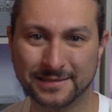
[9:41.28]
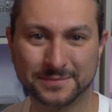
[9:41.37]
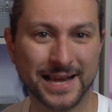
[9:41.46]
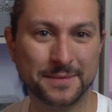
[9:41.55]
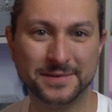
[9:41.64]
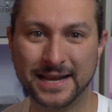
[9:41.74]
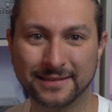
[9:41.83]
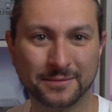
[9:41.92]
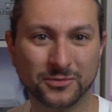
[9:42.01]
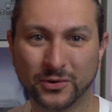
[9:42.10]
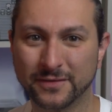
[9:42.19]
some time to get
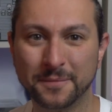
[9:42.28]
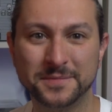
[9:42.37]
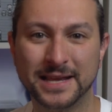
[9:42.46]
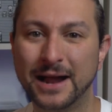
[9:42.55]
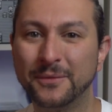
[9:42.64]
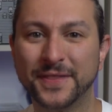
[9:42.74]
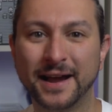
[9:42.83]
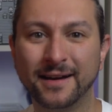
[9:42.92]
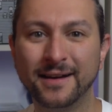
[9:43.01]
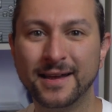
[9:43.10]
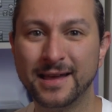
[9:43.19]
some sort of update out
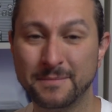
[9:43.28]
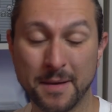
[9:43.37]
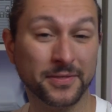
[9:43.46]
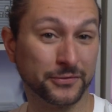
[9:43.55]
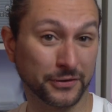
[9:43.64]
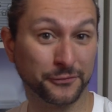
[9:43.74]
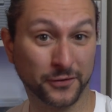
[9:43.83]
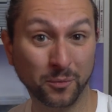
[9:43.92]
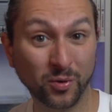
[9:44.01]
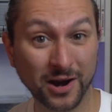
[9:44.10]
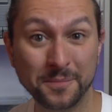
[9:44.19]
there. Maybe there's a
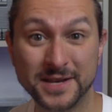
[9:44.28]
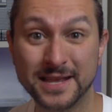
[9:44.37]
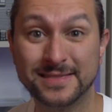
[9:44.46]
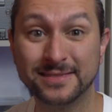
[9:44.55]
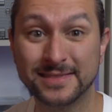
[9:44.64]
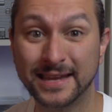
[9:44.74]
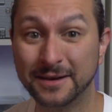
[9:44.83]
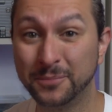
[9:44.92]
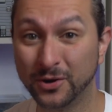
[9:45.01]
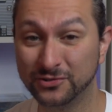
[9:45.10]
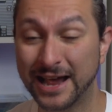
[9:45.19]
firmware update that they can
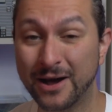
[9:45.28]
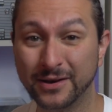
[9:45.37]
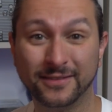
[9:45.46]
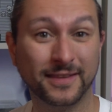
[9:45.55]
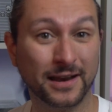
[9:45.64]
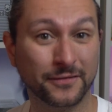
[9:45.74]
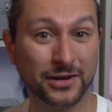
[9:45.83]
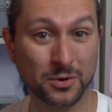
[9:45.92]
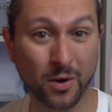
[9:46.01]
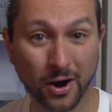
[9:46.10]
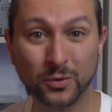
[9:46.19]
push out instead of a
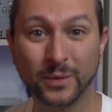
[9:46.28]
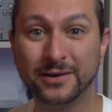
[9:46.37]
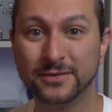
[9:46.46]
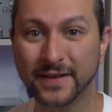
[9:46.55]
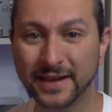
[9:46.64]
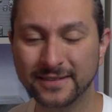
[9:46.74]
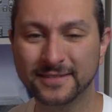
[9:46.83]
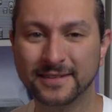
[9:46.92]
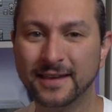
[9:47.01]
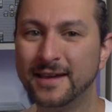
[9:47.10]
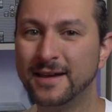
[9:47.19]
new hardware device.